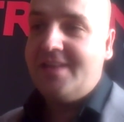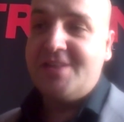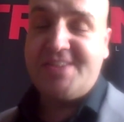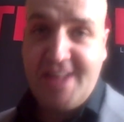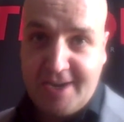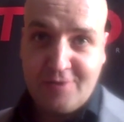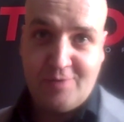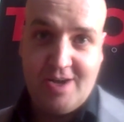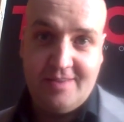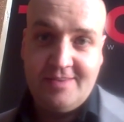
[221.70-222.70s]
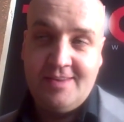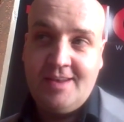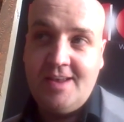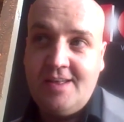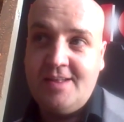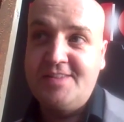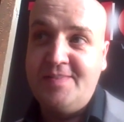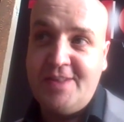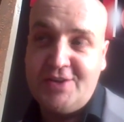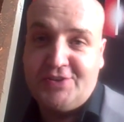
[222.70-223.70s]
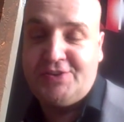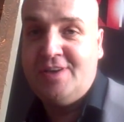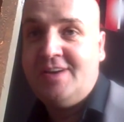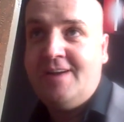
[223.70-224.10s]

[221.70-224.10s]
The second one is this